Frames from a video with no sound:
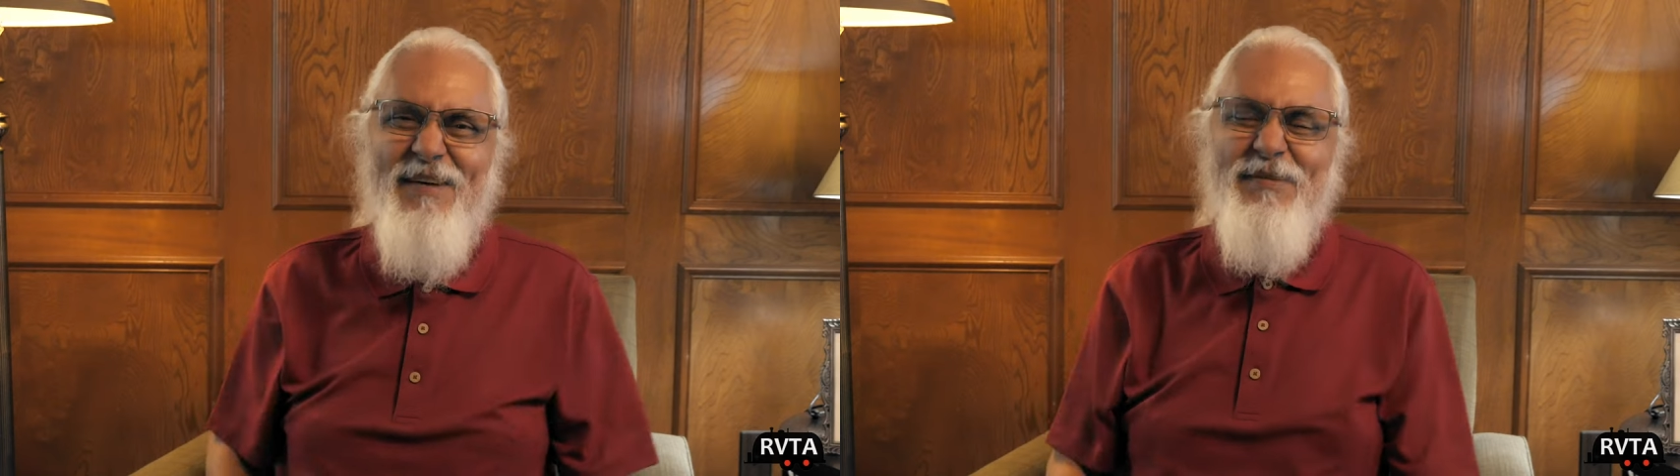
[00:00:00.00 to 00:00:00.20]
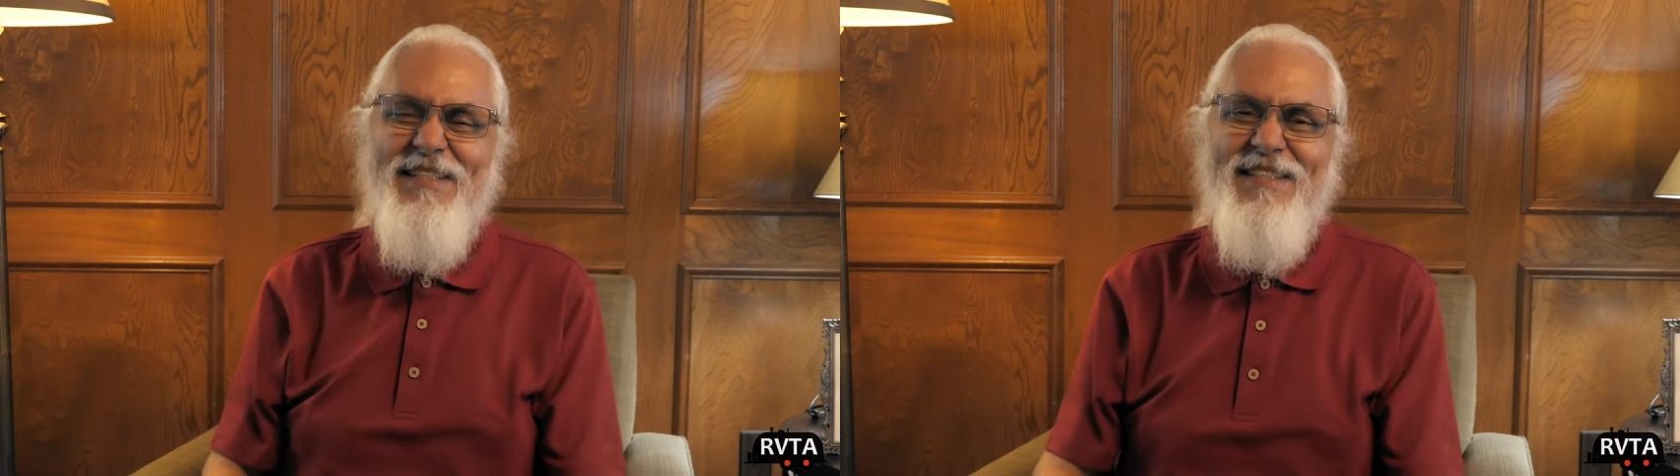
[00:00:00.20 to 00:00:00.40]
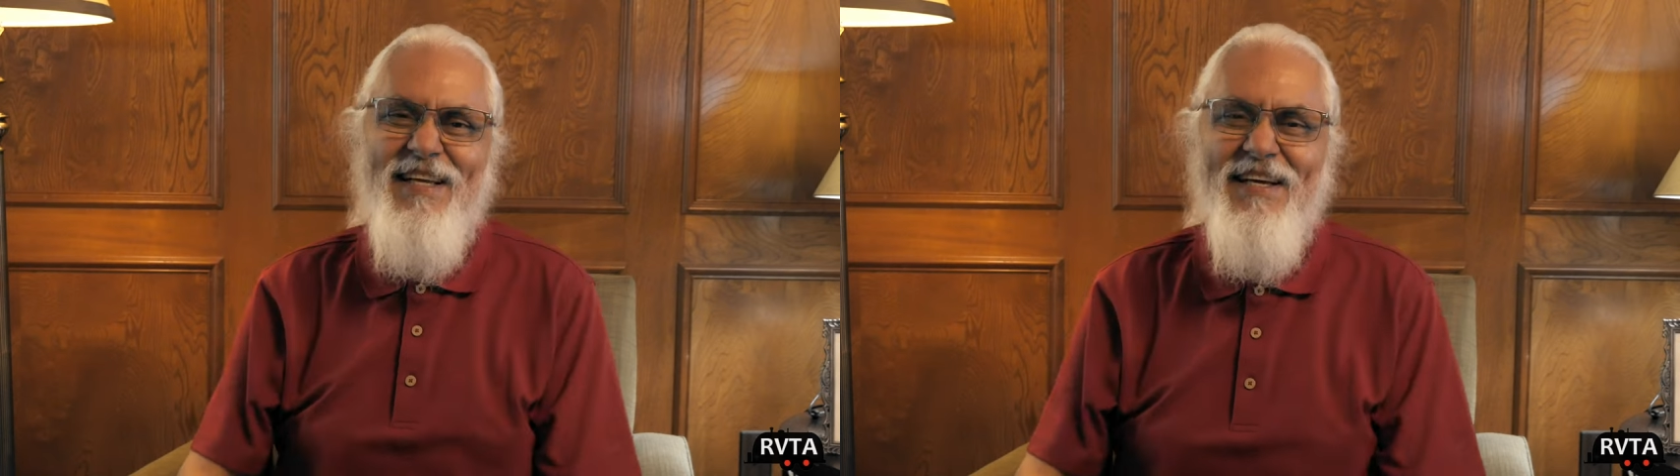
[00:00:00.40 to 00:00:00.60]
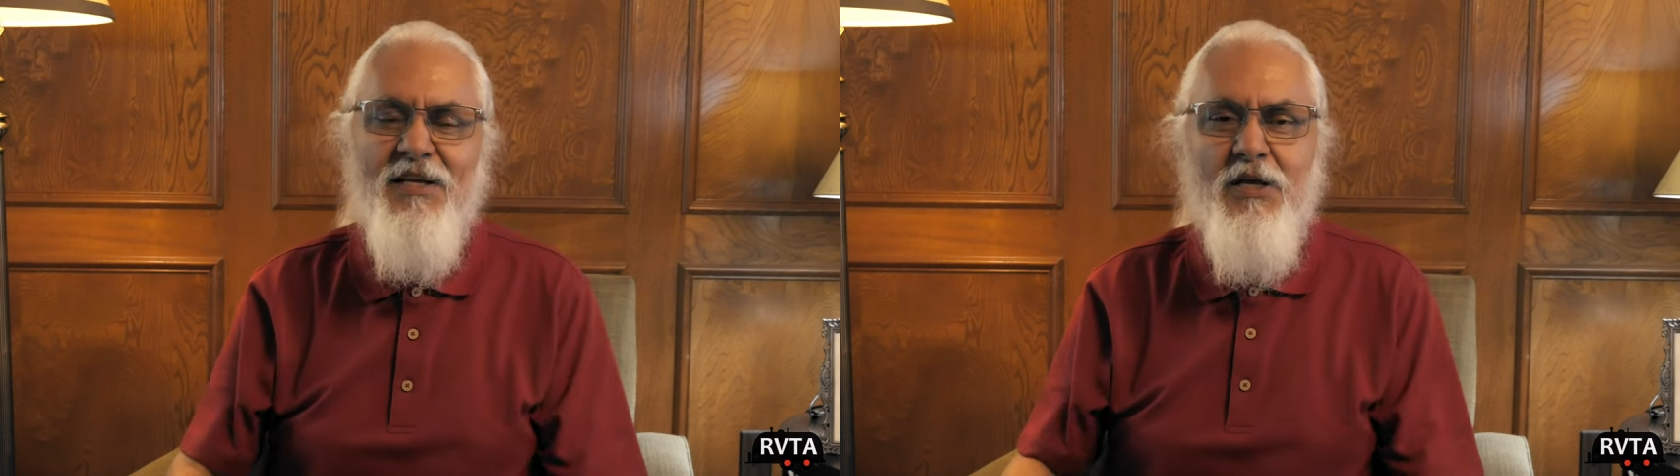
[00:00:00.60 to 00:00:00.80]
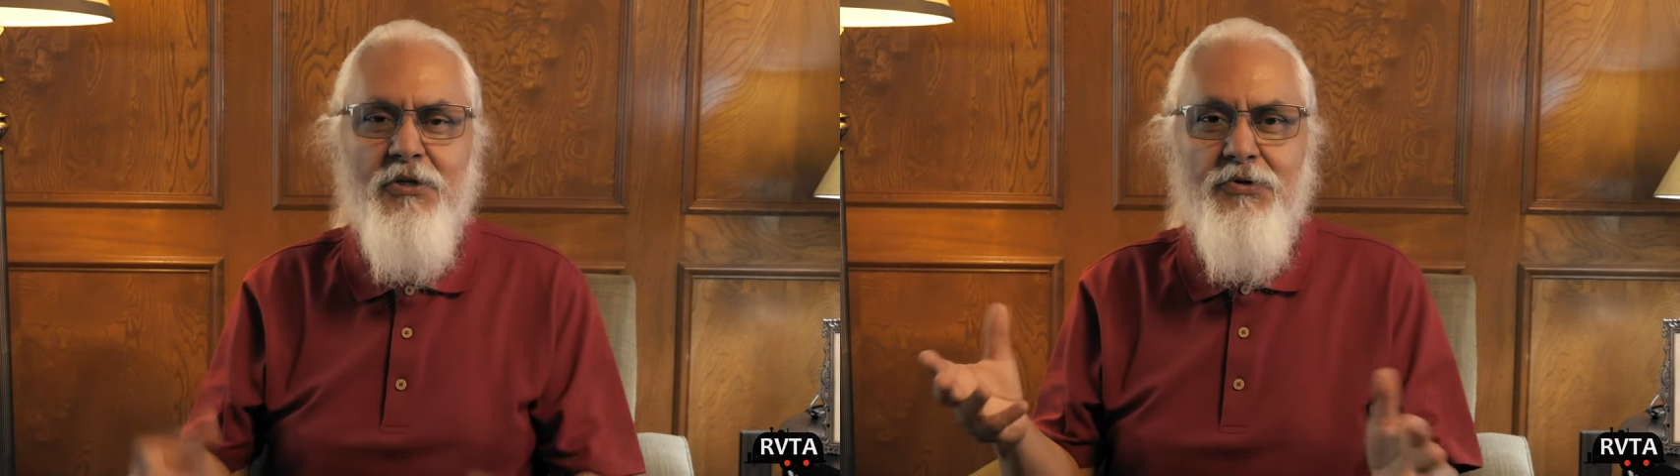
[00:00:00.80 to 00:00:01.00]
That'd be sad.
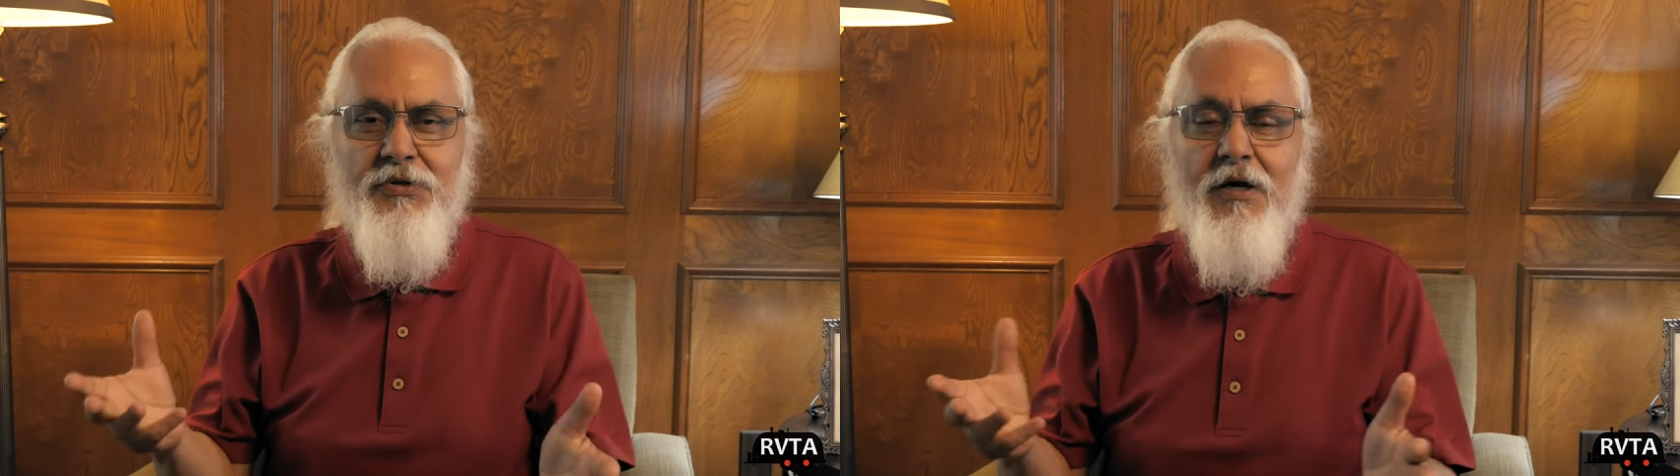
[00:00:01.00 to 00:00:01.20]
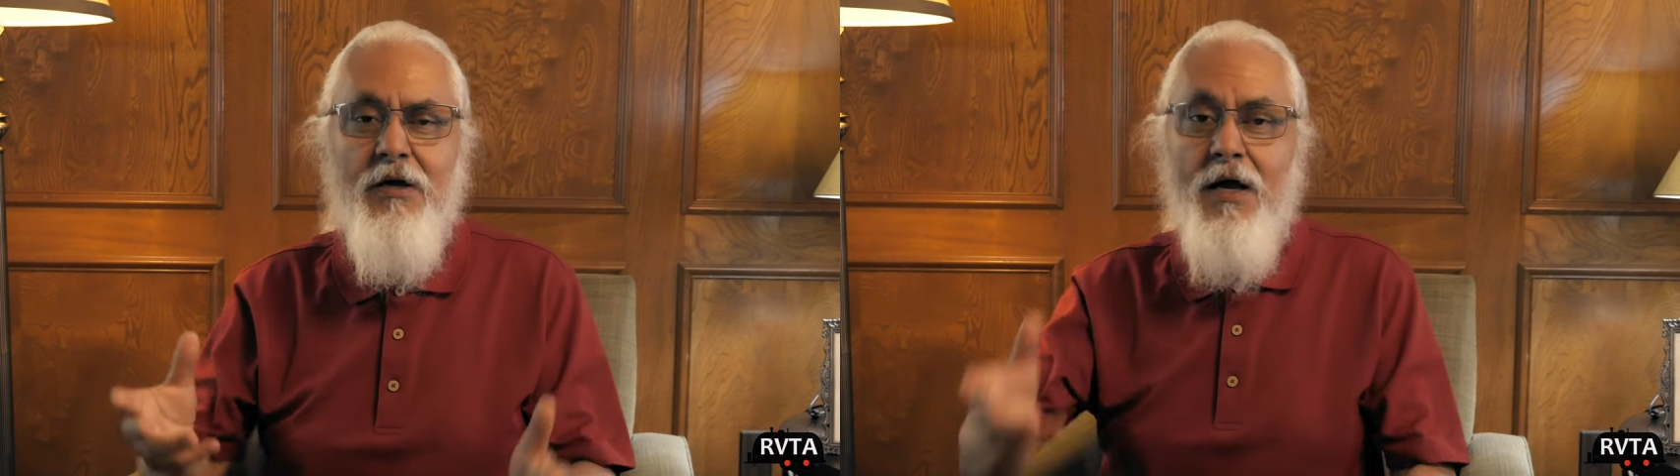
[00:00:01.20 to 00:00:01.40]
So you,